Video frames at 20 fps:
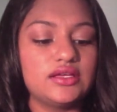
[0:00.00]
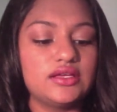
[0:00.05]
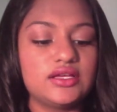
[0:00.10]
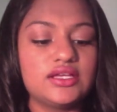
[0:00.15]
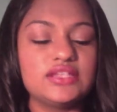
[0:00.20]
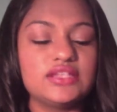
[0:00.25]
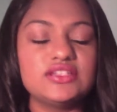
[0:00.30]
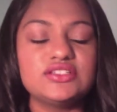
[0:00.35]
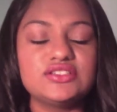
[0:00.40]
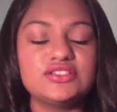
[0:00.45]

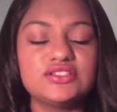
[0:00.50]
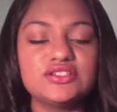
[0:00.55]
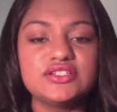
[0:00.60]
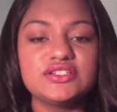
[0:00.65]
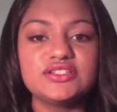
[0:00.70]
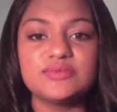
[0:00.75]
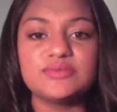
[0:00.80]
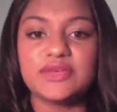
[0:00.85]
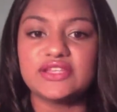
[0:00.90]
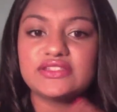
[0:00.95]
Conditioner
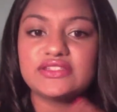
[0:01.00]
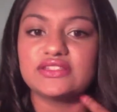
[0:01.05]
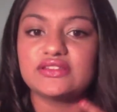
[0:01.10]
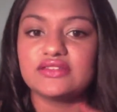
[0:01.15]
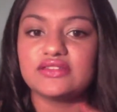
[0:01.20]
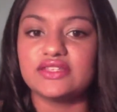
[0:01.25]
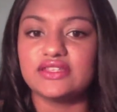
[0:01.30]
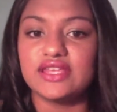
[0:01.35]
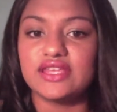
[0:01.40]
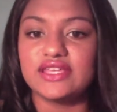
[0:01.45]
is
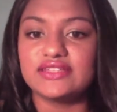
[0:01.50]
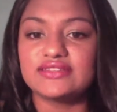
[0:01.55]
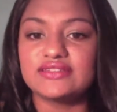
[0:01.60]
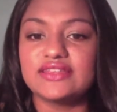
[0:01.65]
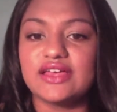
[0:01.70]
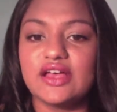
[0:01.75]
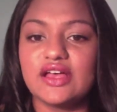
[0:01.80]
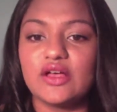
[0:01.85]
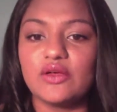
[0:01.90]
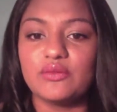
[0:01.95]
basically like to
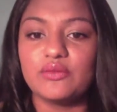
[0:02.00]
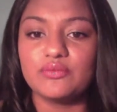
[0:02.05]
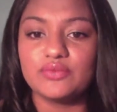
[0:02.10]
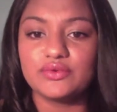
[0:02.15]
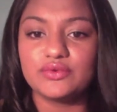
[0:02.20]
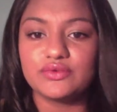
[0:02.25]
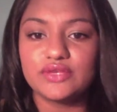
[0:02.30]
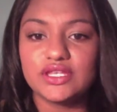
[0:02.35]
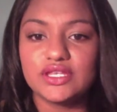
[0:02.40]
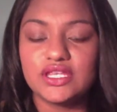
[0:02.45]
help
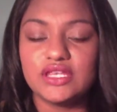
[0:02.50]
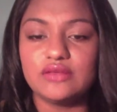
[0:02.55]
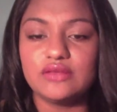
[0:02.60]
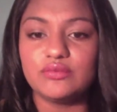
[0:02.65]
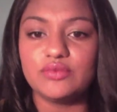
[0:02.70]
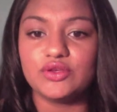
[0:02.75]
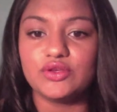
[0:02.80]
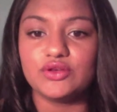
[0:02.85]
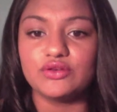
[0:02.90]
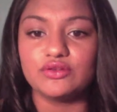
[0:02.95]

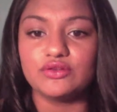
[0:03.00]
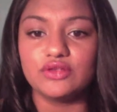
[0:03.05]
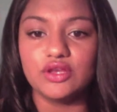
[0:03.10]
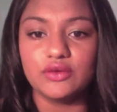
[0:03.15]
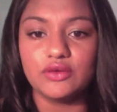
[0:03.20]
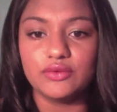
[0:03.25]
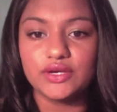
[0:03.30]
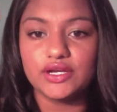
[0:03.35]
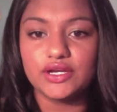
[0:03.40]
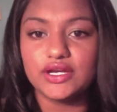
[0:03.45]
keep your
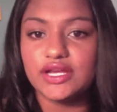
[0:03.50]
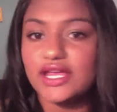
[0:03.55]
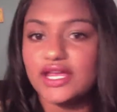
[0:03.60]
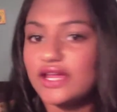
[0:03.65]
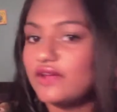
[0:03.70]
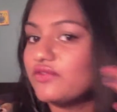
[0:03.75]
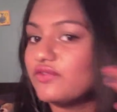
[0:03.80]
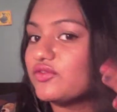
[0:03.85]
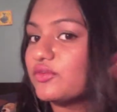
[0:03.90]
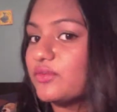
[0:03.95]
lower
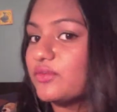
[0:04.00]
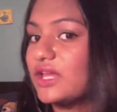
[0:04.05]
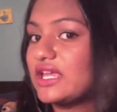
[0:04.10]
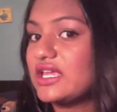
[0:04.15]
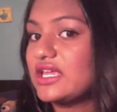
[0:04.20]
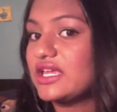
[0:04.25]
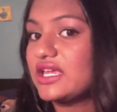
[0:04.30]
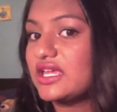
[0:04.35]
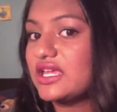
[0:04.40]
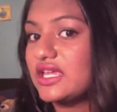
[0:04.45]
hair from
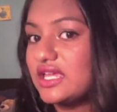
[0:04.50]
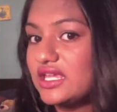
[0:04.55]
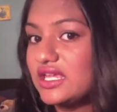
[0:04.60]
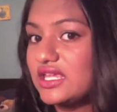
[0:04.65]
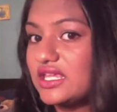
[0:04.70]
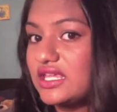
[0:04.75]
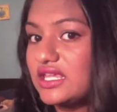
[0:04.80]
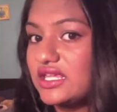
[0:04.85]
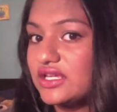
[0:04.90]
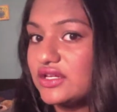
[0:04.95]
like
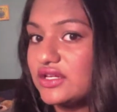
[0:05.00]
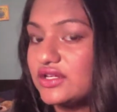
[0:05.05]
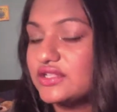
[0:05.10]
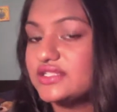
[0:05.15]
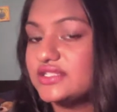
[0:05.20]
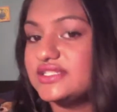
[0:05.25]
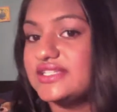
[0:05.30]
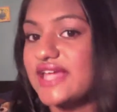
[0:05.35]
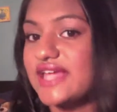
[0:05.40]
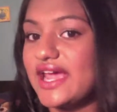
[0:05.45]
here
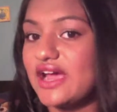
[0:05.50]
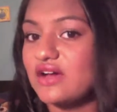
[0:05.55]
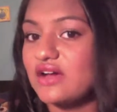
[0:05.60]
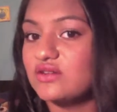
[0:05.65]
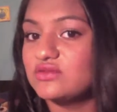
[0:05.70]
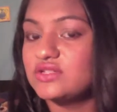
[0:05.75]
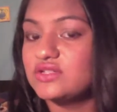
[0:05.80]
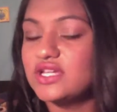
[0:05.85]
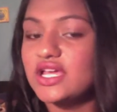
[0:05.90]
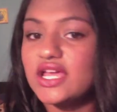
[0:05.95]

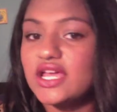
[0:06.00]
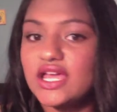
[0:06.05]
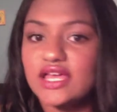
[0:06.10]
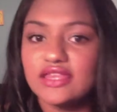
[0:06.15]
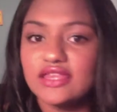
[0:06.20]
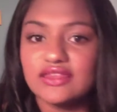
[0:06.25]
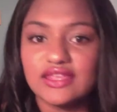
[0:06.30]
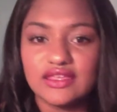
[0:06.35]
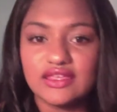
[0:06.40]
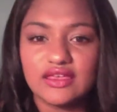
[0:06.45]
down
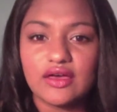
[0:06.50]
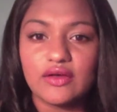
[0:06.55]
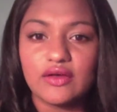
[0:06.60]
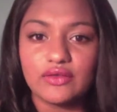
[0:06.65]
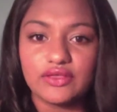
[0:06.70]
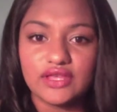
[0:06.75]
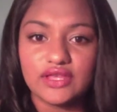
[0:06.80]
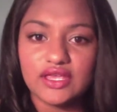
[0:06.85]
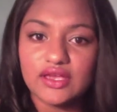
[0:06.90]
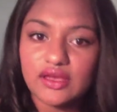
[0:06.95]
like
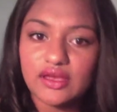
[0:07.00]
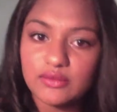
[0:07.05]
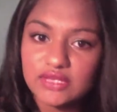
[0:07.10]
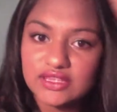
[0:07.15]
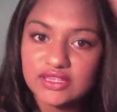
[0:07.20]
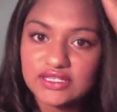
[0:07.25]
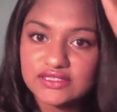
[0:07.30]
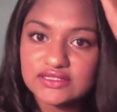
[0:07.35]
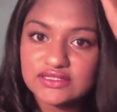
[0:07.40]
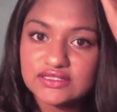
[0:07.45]
healthy. I
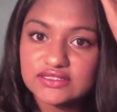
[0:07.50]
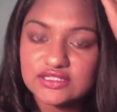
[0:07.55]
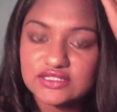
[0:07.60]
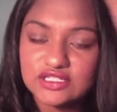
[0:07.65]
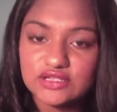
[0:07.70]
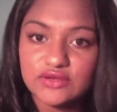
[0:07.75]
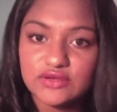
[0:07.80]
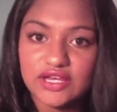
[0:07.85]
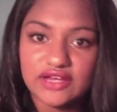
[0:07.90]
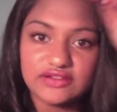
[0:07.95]
mean, this is
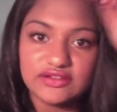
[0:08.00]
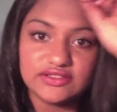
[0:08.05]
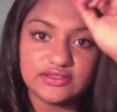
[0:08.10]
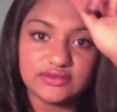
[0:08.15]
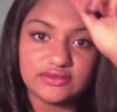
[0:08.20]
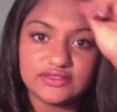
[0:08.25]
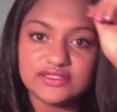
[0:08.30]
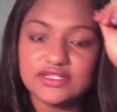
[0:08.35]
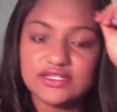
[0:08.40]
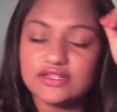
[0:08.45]
new hair, so
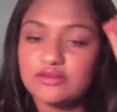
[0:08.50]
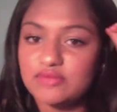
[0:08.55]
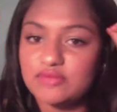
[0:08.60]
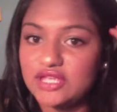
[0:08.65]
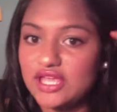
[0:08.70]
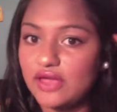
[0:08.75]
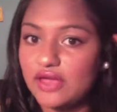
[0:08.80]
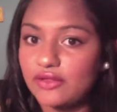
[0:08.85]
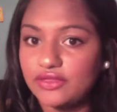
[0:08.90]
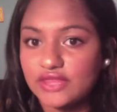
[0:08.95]
it's going to be
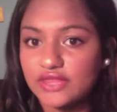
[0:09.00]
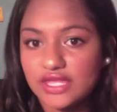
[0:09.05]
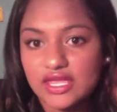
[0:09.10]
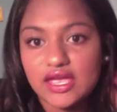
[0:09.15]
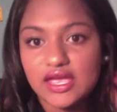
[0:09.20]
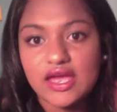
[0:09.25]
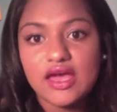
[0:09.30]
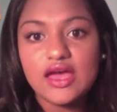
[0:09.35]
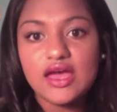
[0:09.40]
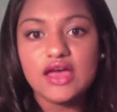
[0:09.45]
healthy.
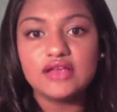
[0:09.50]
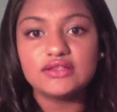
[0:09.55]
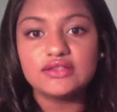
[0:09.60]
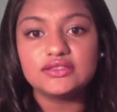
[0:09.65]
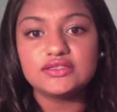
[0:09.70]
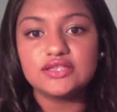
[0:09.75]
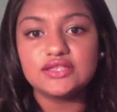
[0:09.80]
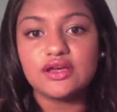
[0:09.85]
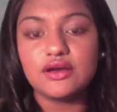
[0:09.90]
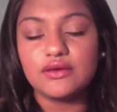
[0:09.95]

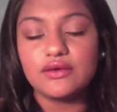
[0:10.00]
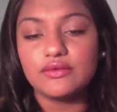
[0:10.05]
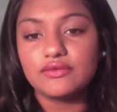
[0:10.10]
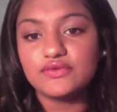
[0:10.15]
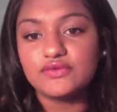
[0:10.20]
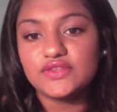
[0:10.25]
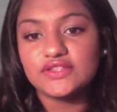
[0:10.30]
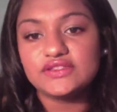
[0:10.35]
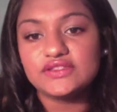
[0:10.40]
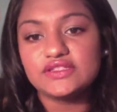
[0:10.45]
So
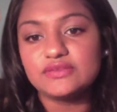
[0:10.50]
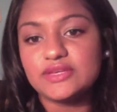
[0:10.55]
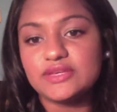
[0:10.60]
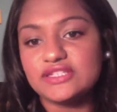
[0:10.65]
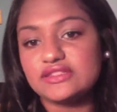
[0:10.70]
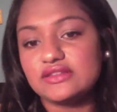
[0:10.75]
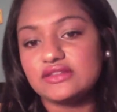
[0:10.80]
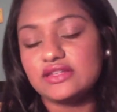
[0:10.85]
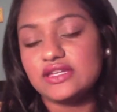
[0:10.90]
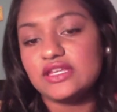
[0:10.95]
this is
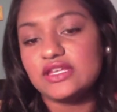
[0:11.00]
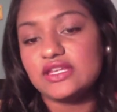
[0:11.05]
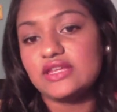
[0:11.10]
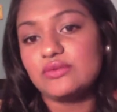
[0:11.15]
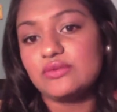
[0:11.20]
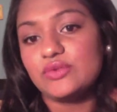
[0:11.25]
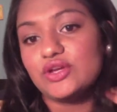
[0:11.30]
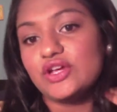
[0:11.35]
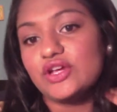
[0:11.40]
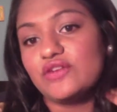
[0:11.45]
basically to
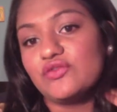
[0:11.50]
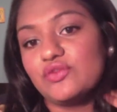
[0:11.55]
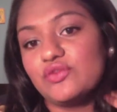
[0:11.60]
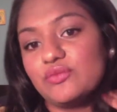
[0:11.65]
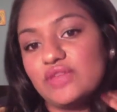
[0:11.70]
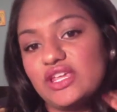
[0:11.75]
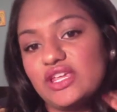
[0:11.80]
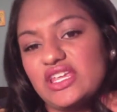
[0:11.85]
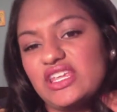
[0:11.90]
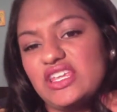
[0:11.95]
keep your hair from
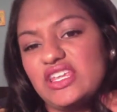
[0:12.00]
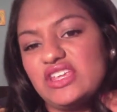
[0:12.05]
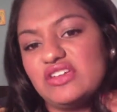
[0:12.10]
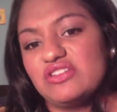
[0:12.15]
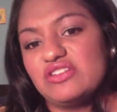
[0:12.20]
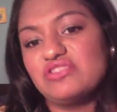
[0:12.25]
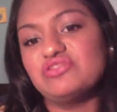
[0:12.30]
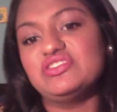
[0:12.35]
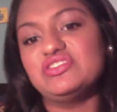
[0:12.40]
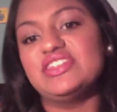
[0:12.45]
like
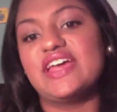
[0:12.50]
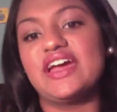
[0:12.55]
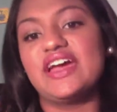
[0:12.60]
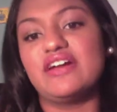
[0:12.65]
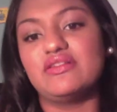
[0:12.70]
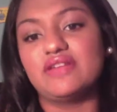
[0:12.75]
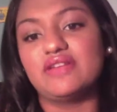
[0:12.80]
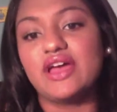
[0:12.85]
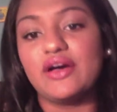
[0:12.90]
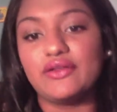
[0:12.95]
here
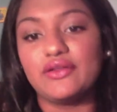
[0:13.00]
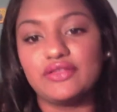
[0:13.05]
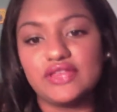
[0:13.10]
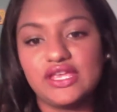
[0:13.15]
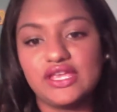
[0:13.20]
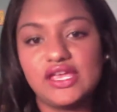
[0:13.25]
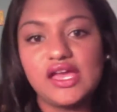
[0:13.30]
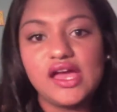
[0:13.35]
down healthy.